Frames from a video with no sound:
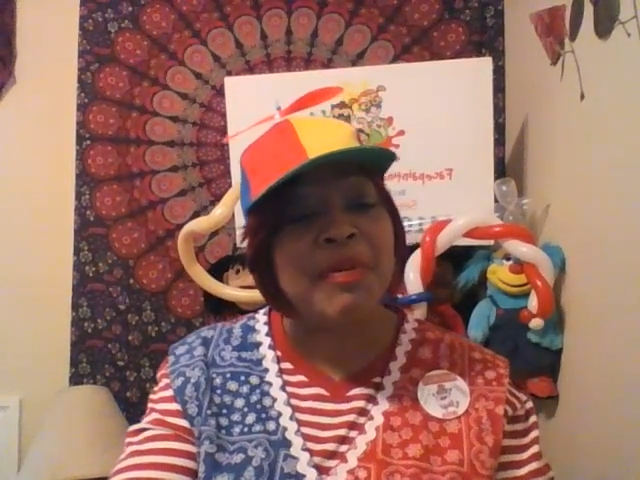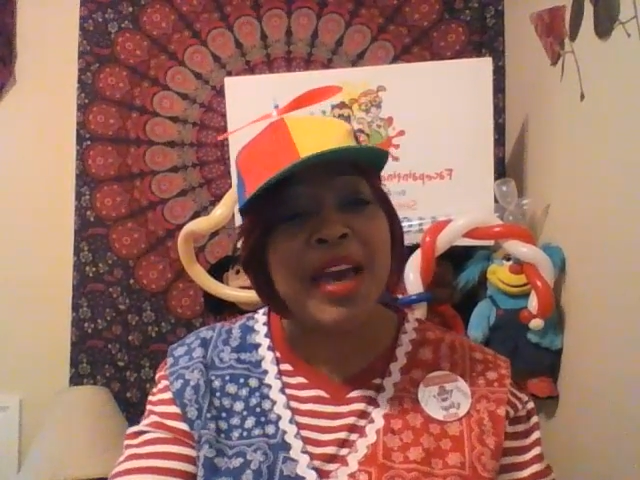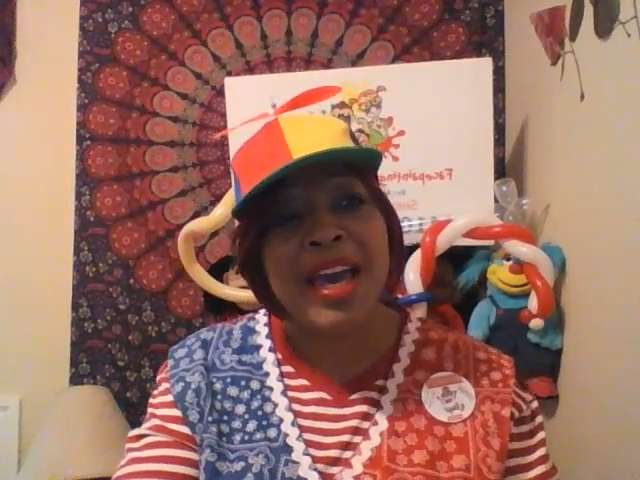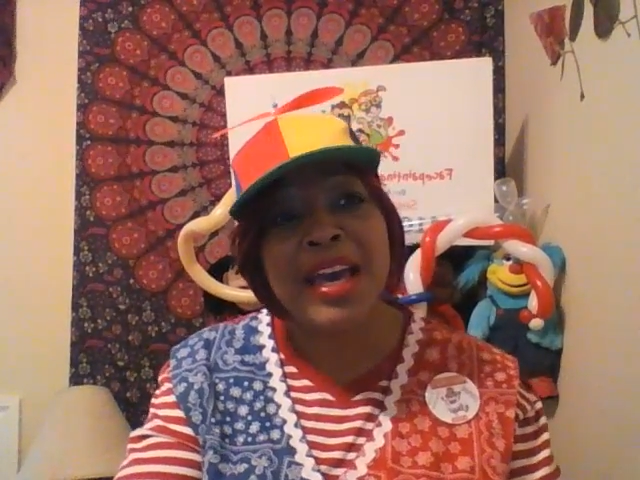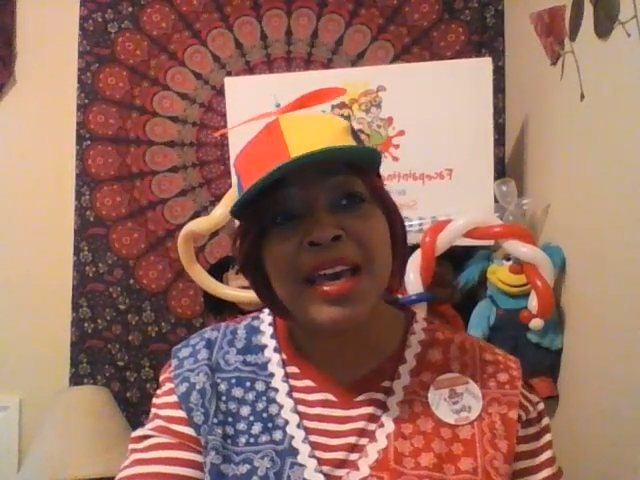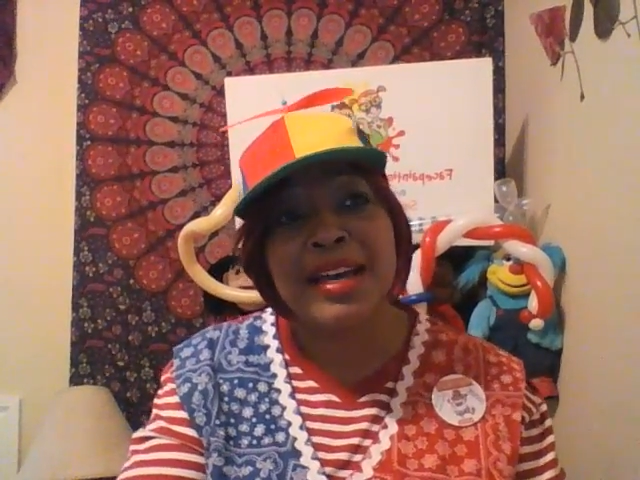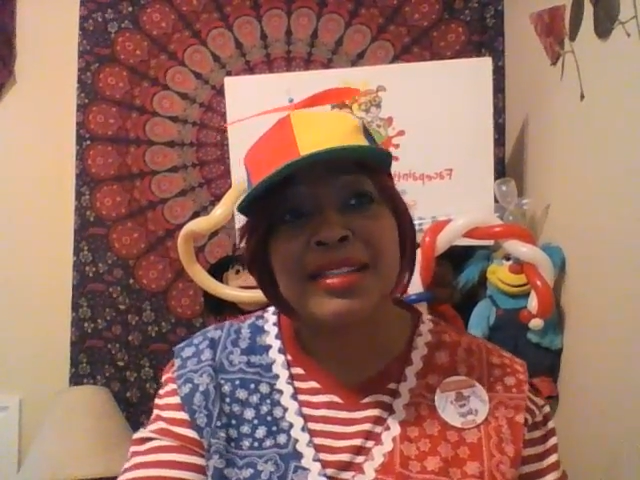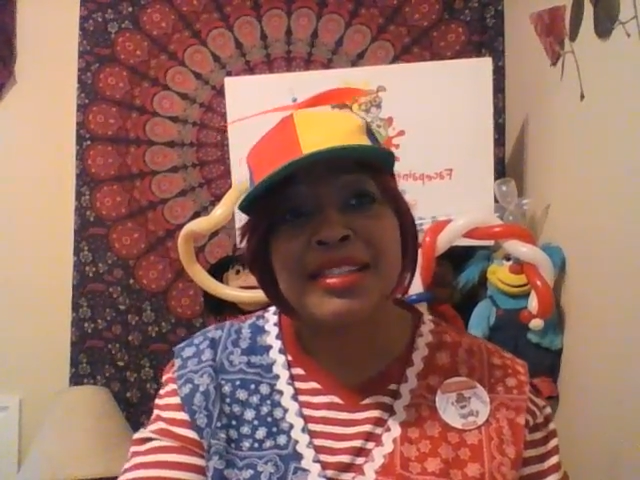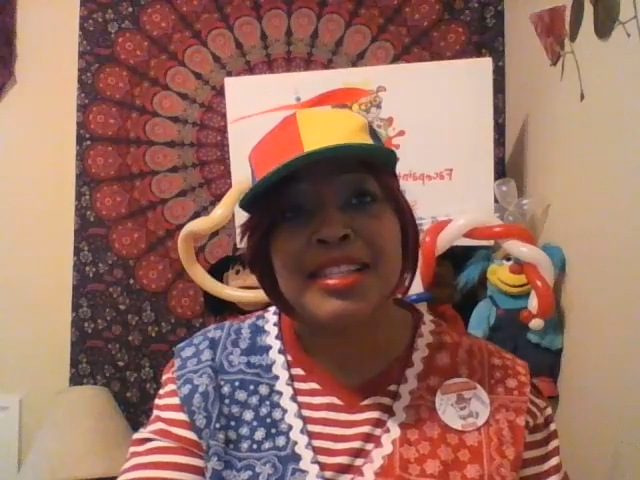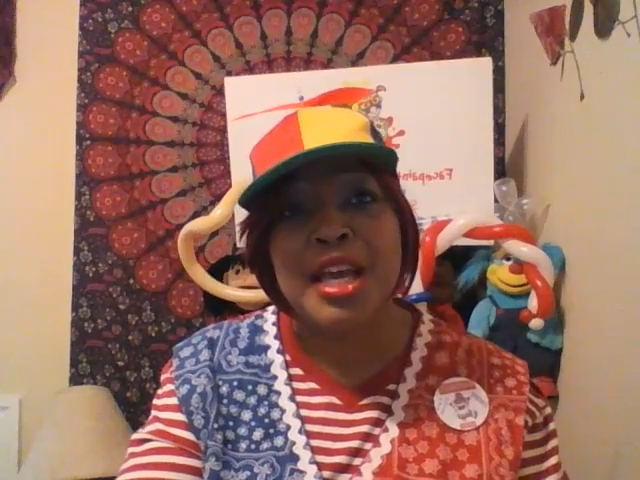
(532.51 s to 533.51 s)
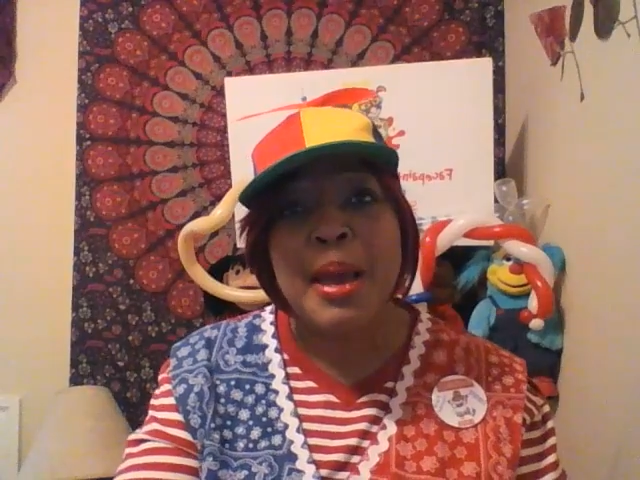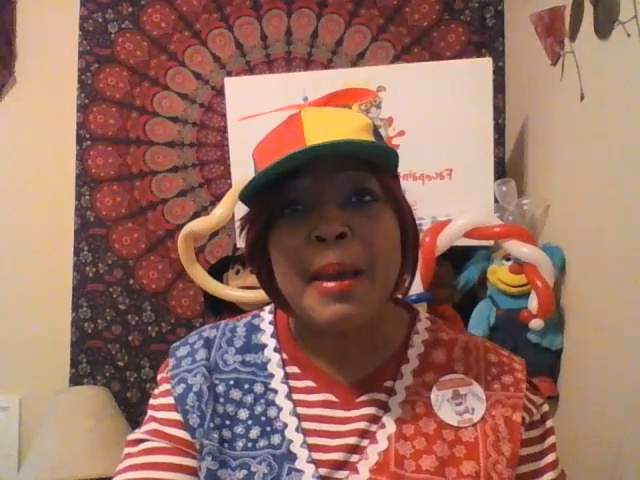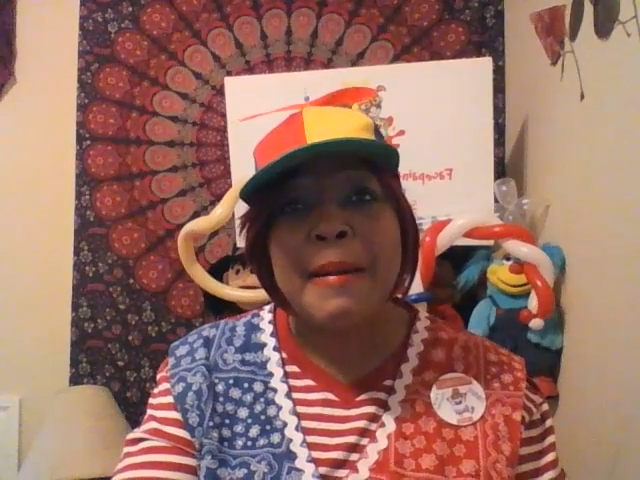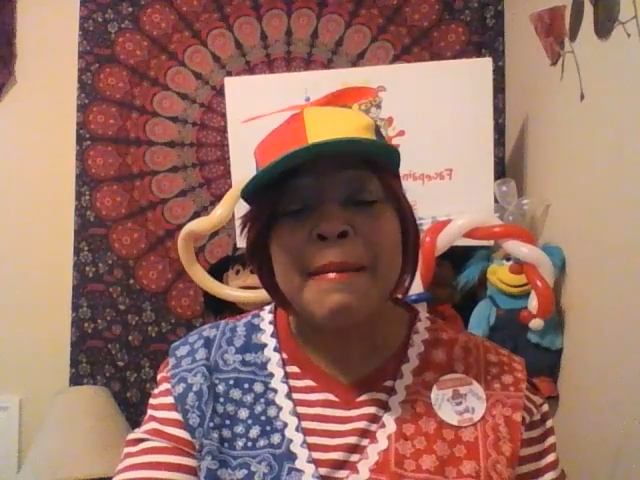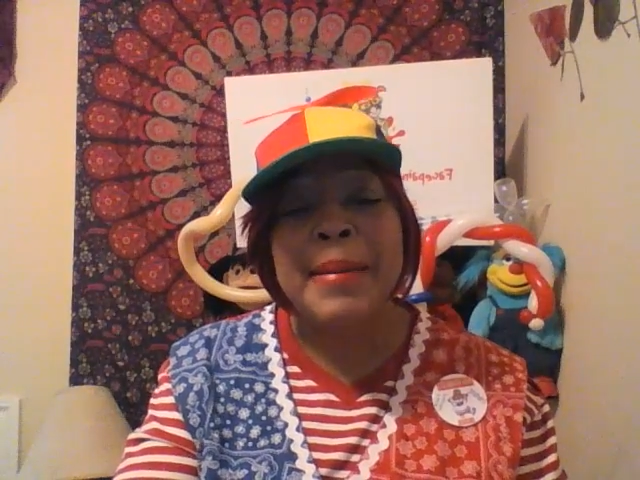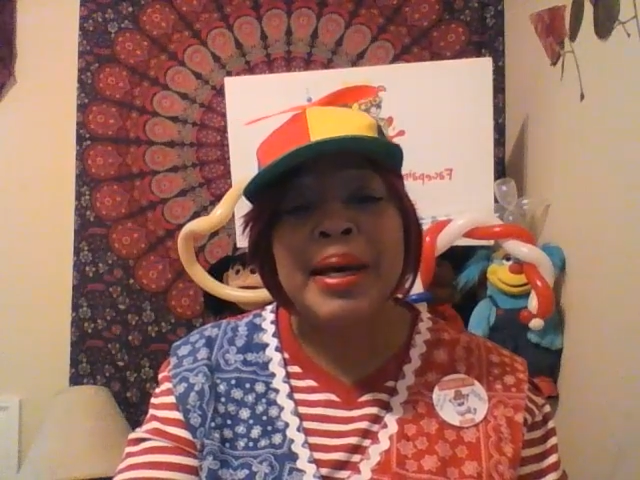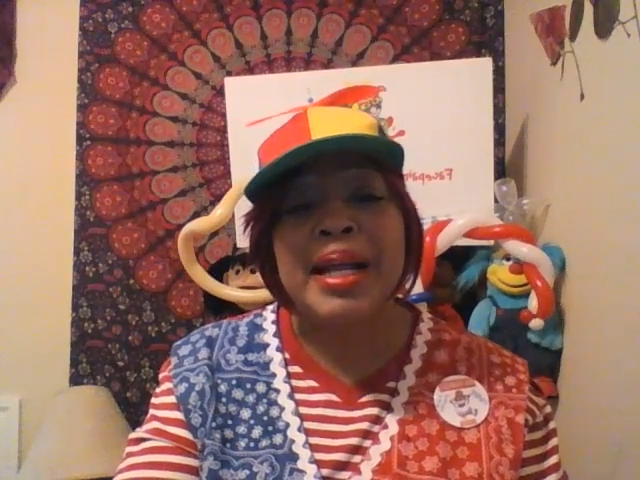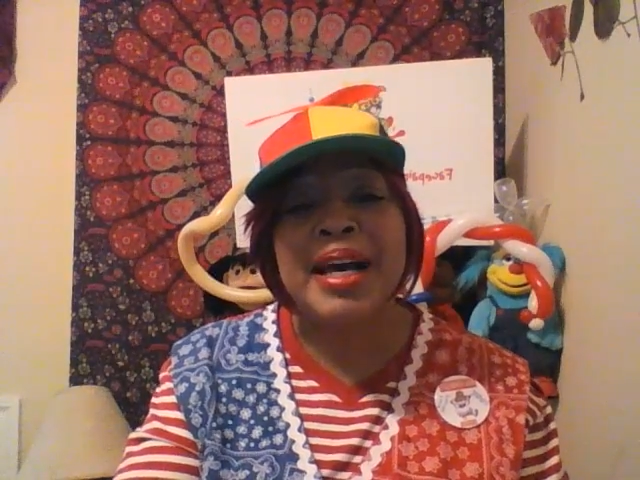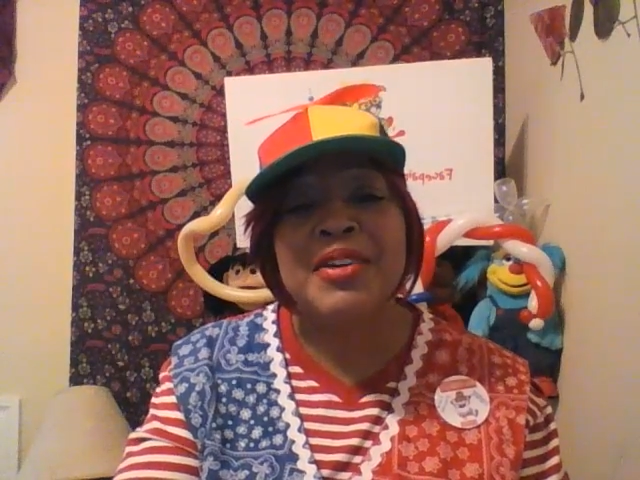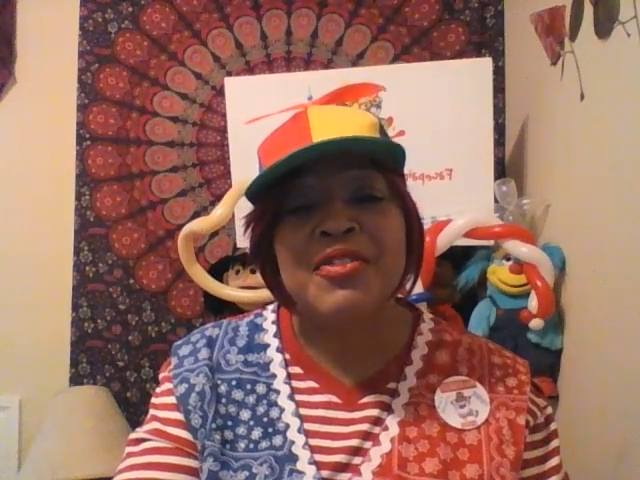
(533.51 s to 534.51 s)
pass, but
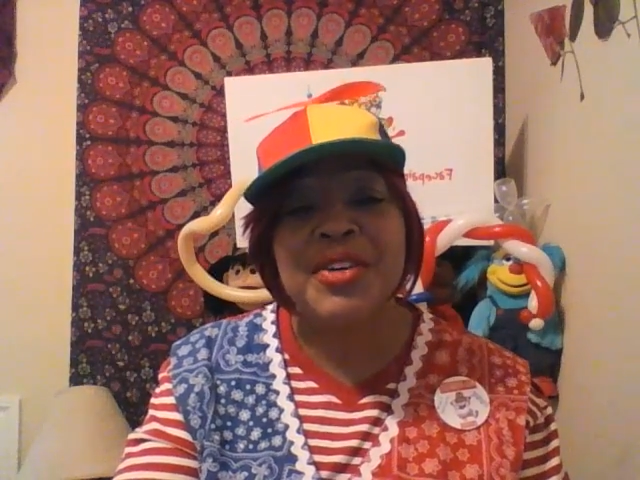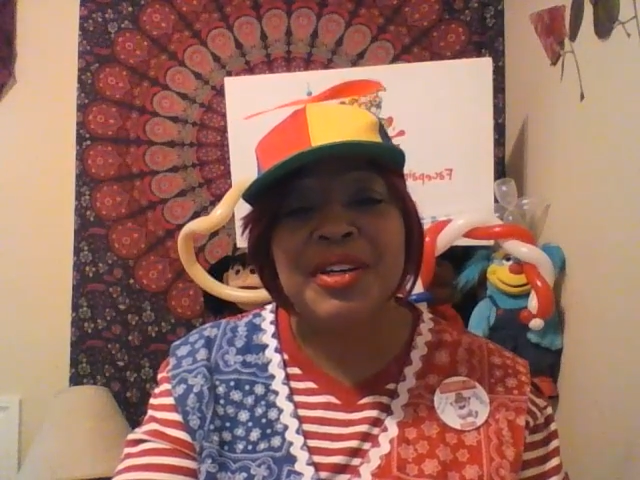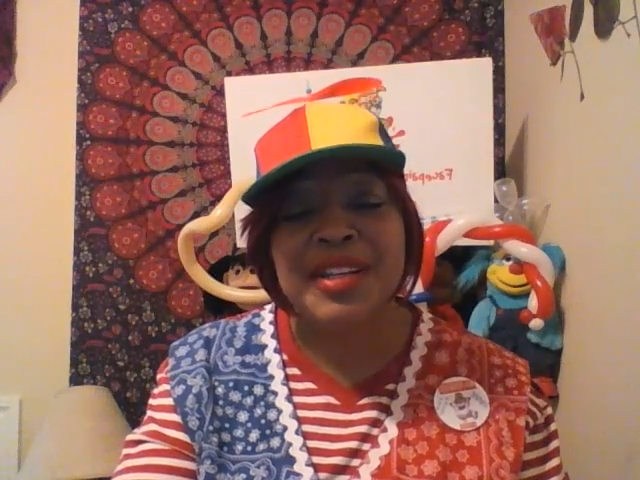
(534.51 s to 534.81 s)
I felt